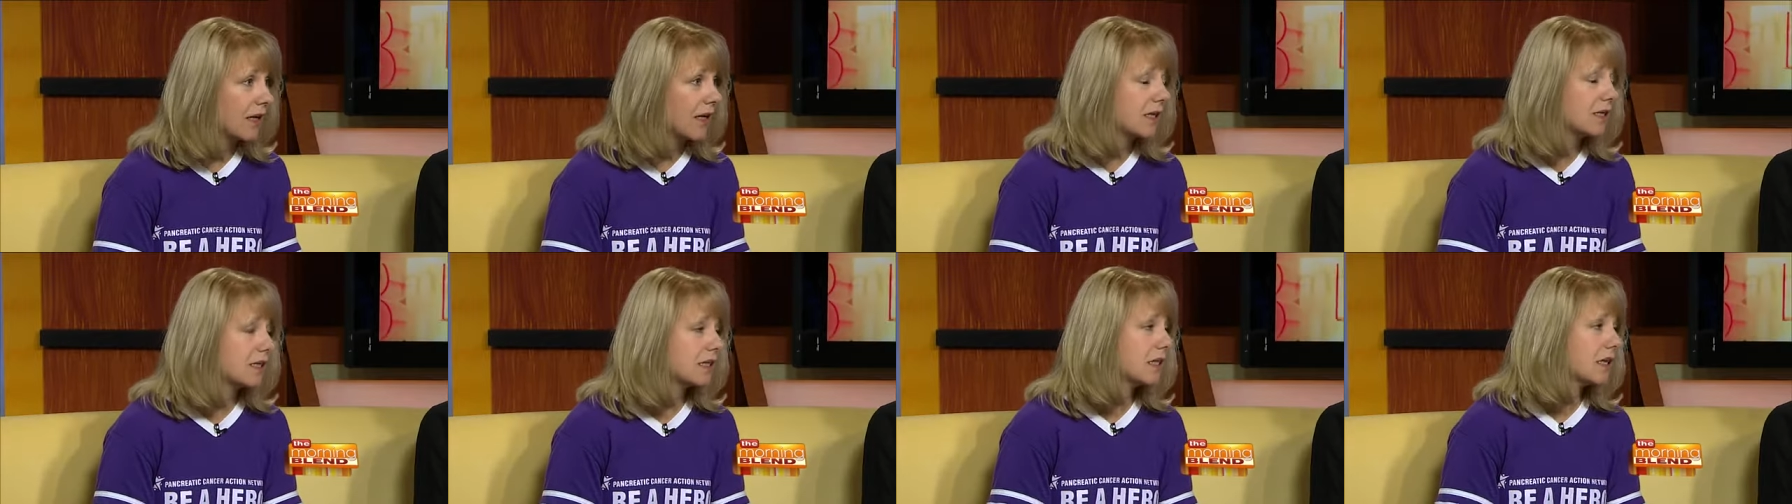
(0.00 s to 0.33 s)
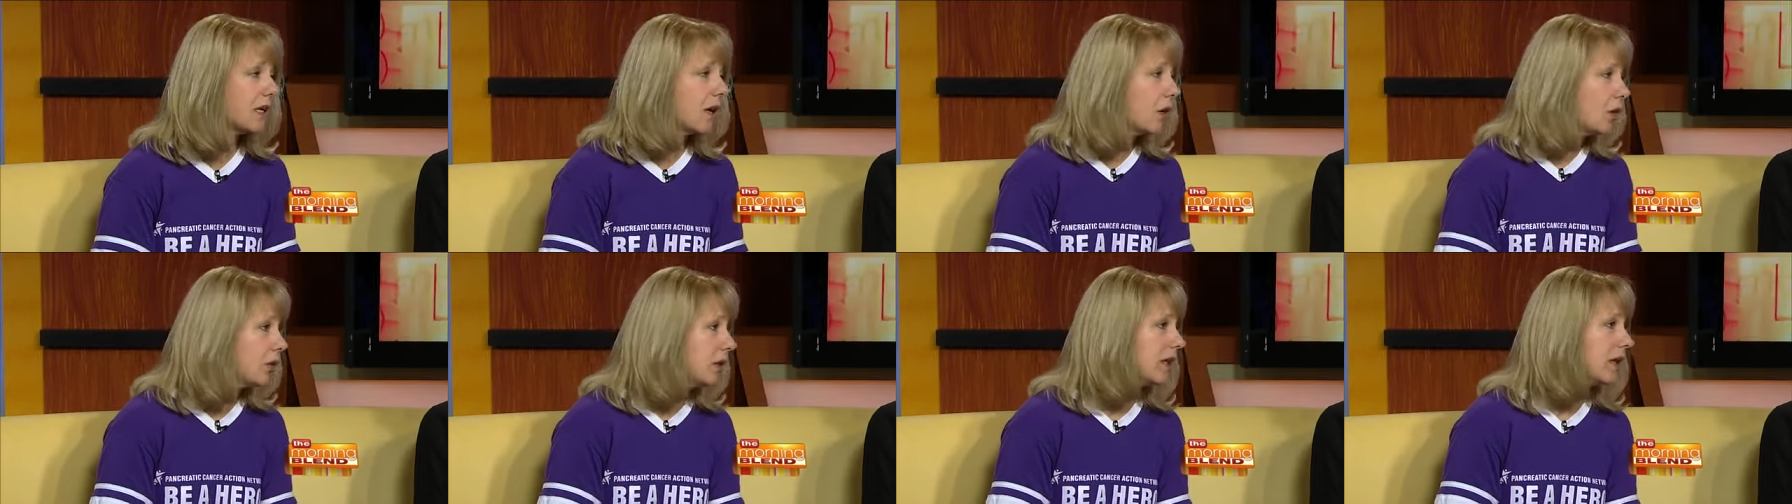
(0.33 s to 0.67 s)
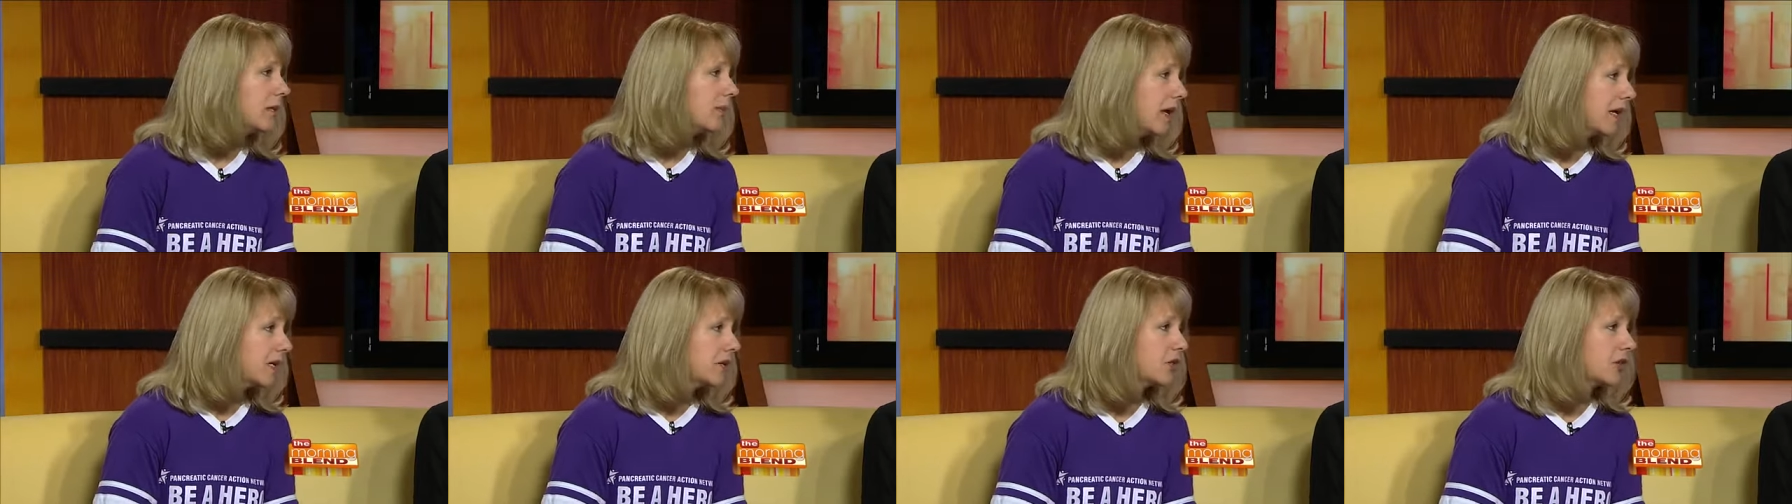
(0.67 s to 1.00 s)
It's the
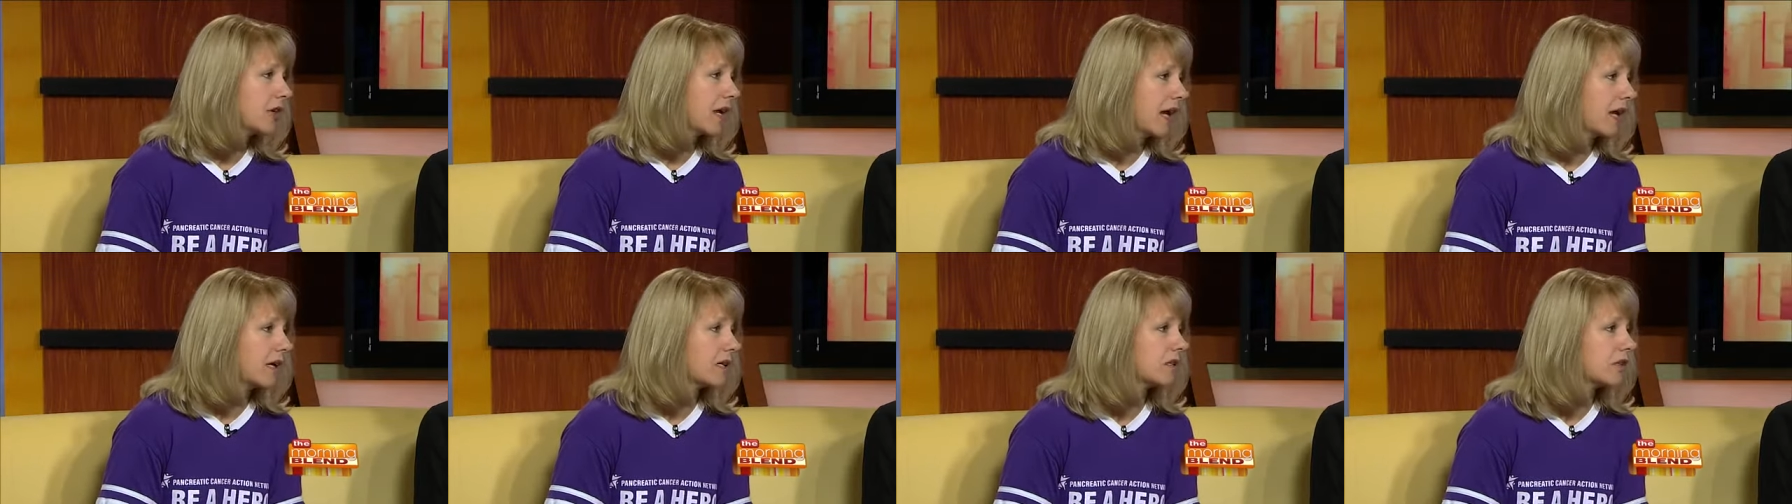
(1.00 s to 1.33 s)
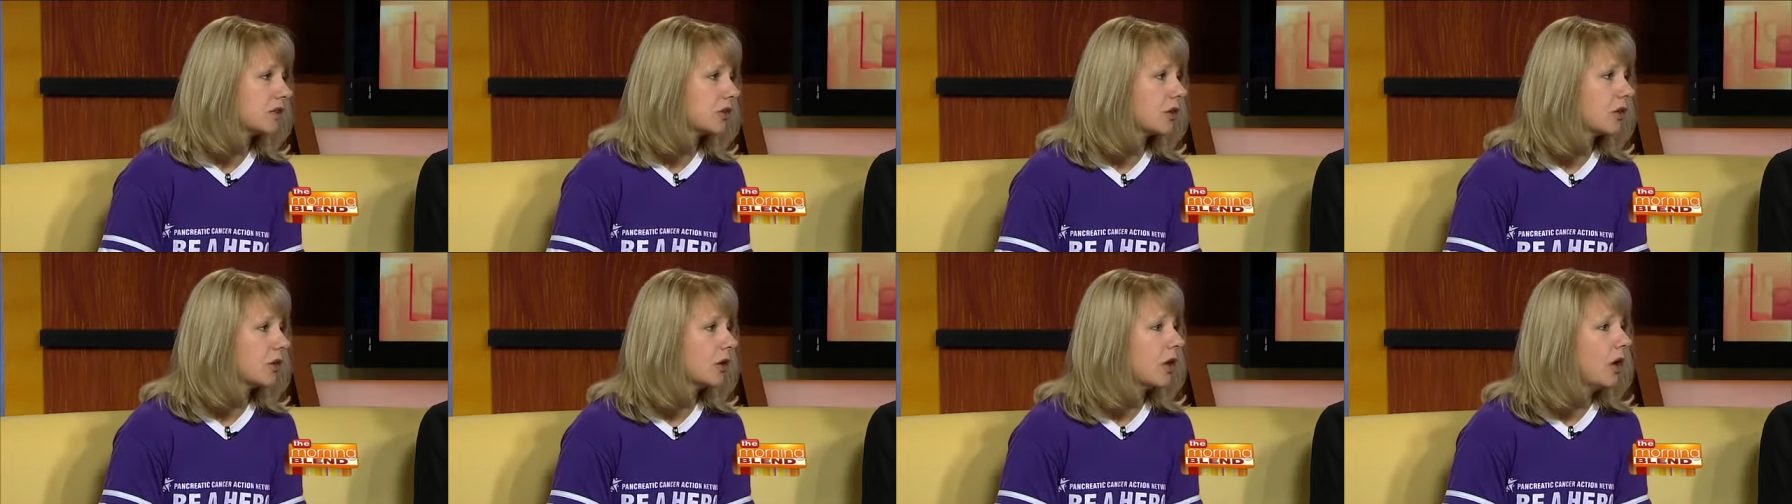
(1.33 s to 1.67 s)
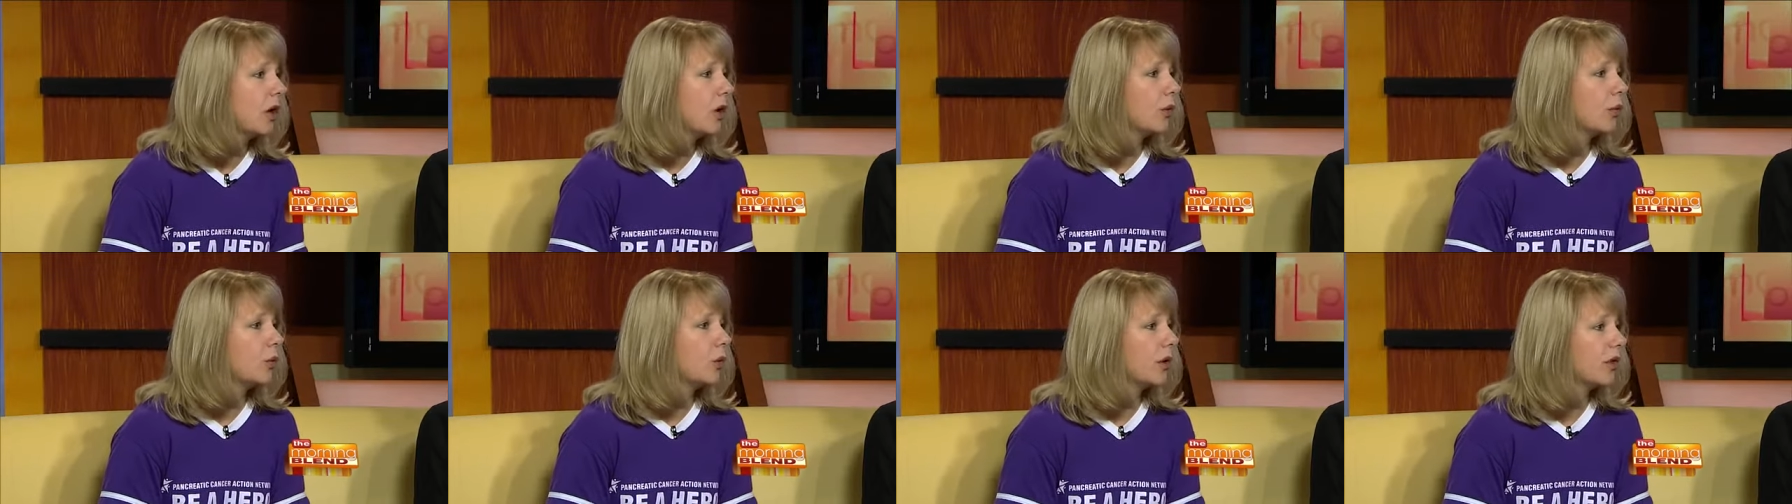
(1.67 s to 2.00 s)
only major cancer
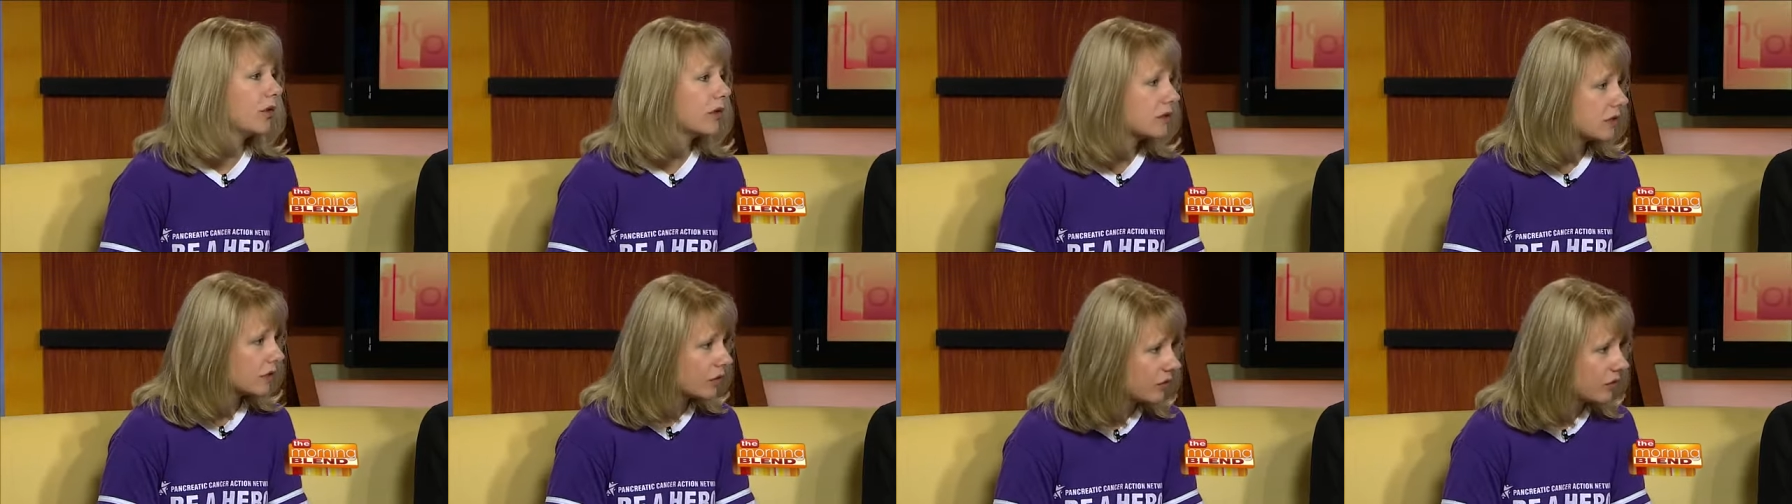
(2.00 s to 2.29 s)
with a